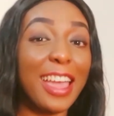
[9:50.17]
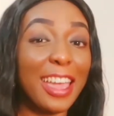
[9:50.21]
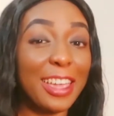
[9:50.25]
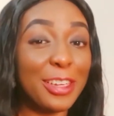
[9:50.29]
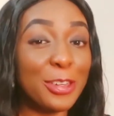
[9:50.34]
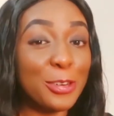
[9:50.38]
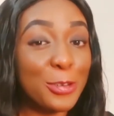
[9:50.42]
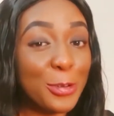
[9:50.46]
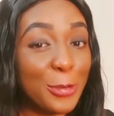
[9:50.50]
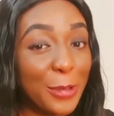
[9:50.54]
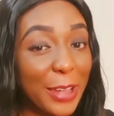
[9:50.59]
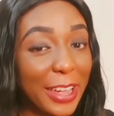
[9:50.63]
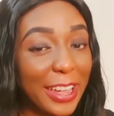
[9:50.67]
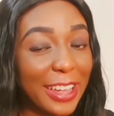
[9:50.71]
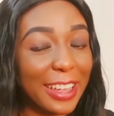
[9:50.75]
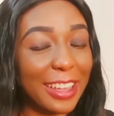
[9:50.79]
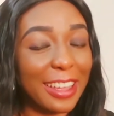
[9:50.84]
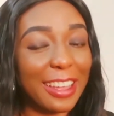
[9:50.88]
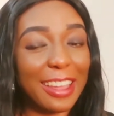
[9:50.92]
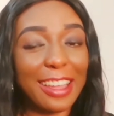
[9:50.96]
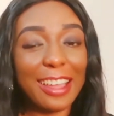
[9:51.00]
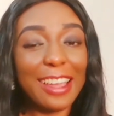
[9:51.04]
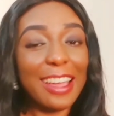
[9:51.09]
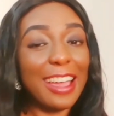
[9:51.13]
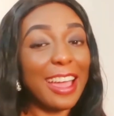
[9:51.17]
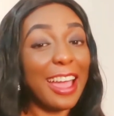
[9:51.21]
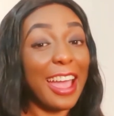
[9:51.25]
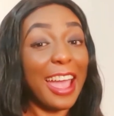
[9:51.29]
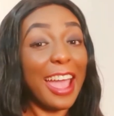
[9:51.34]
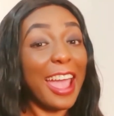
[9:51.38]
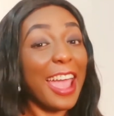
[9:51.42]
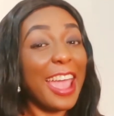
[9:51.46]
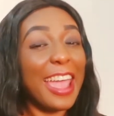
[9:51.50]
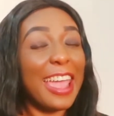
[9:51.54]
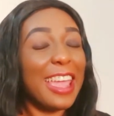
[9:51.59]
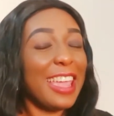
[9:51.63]
You know, it
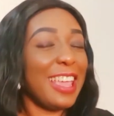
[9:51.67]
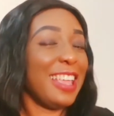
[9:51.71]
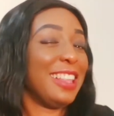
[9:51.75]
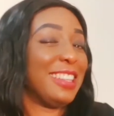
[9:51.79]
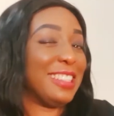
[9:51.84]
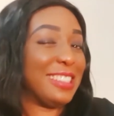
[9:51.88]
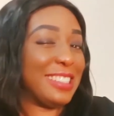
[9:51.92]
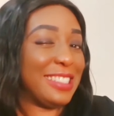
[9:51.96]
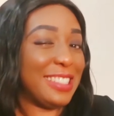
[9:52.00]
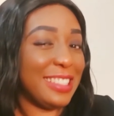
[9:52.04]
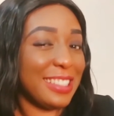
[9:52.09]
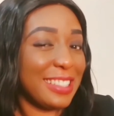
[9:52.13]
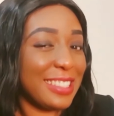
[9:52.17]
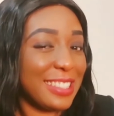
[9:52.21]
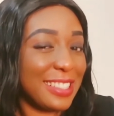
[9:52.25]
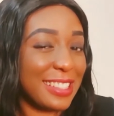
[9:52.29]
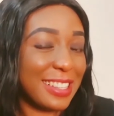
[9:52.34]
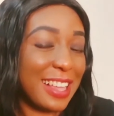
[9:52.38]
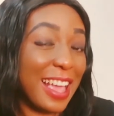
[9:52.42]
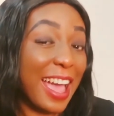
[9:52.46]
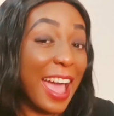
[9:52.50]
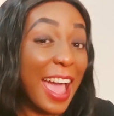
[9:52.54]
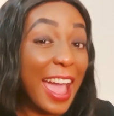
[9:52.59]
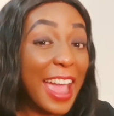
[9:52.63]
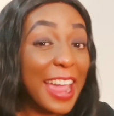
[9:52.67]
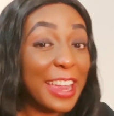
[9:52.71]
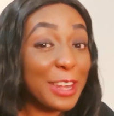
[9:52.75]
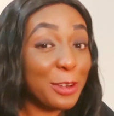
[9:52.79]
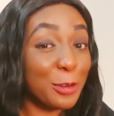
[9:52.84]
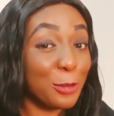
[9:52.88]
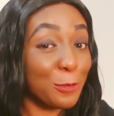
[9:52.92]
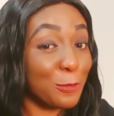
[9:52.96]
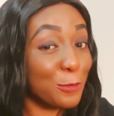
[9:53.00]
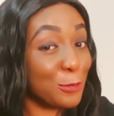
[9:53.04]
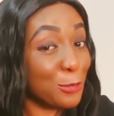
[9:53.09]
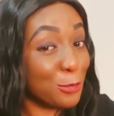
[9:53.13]
is kind
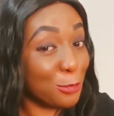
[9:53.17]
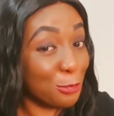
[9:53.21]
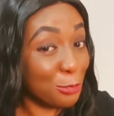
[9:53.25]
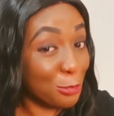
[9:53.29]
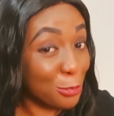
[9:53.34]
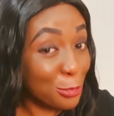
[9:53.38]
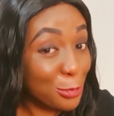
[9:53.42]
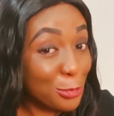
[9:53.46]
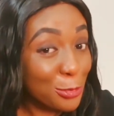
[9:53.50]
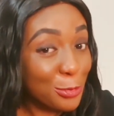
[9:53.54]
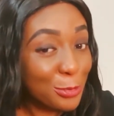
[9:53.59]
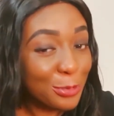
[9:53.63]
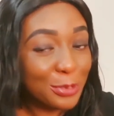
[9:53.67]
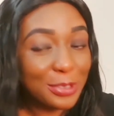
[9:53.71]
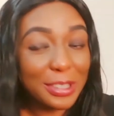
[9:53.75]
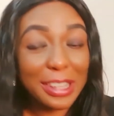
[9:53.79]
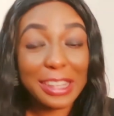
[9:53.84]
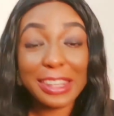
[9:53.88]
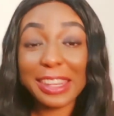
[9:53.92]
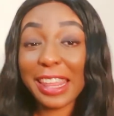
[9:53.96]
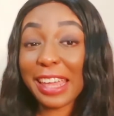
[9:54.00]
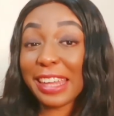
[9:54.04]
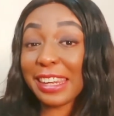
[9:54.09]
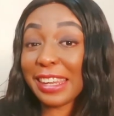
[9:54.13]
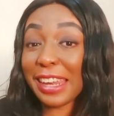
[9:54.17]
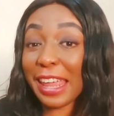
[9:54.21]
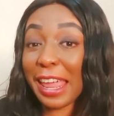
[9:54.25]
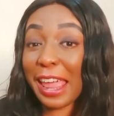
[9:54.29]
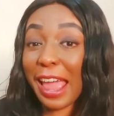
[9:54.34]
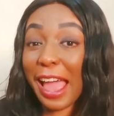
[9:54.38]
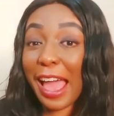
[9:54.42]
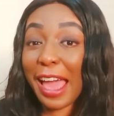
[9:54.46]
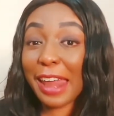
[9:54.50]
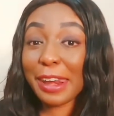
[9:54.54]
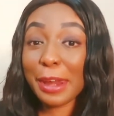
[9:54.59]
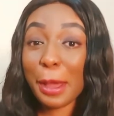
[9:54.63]
of true that the
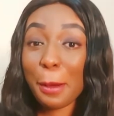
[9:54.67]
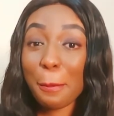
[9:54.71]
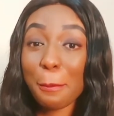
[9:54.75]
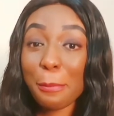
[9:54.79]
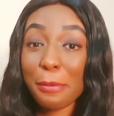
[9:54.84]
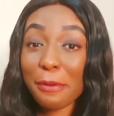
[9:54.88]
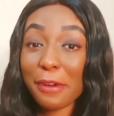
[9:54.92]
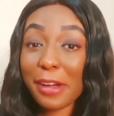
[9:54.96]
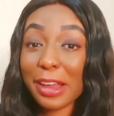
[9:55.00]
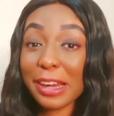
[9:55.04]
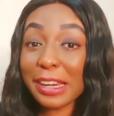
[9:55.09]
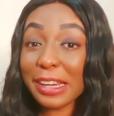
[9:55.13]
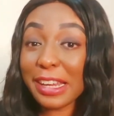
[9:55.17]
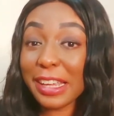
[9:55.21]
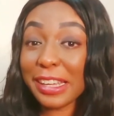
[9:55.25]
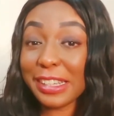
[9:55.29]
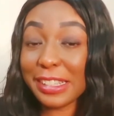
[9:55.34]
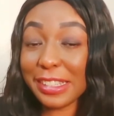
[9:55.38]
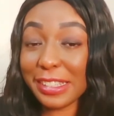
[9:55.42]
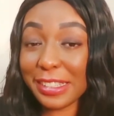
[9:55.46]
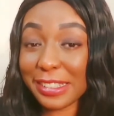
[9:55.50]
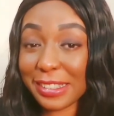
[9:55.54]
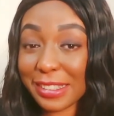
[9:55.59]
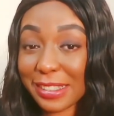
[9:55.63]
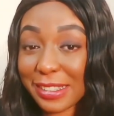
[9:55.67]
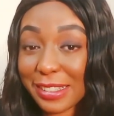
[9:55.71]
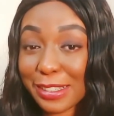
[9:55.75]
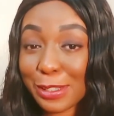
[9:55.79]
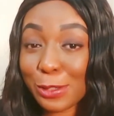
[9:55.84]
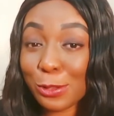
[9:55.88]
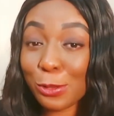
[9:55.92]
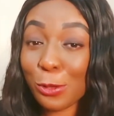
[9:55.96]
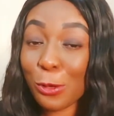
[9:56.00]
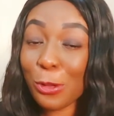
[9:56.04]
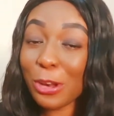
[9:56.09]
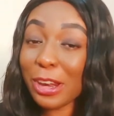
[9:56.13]
Anambra ladies
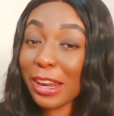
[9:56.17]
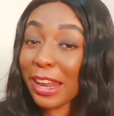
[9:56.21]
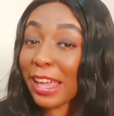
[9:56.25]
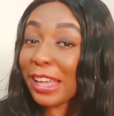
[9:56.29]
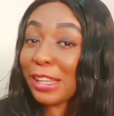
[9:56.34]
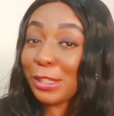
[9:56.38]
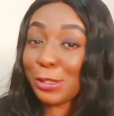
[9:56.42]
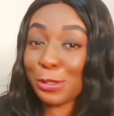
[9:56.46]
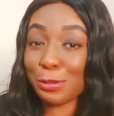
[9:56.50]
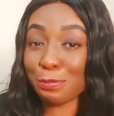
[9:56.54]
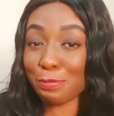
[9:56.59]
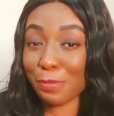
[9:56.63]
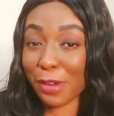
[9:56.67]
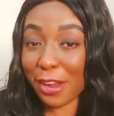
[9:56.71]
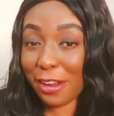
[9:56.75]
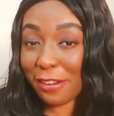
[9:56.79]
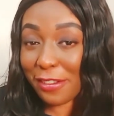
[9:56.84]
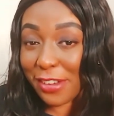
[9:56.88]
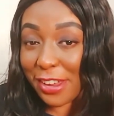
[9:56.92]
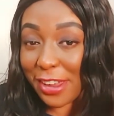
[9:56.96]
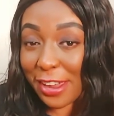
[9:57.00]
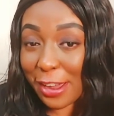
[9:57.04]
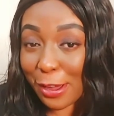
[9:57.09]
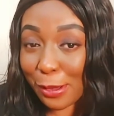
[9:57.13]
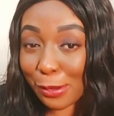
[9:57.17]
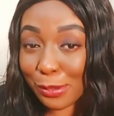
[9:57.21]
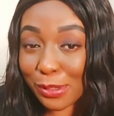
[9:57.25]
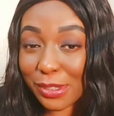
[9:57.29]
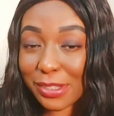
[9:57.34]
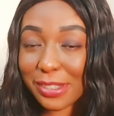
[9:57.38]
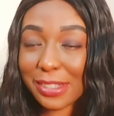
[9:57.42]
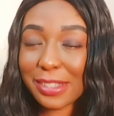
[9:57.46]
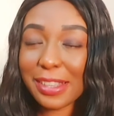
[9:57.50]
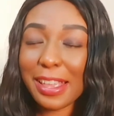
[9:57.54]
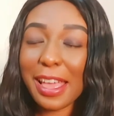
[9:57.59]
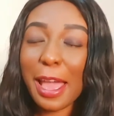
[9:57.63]
don't like to marry
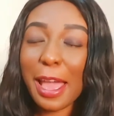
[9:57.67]
out,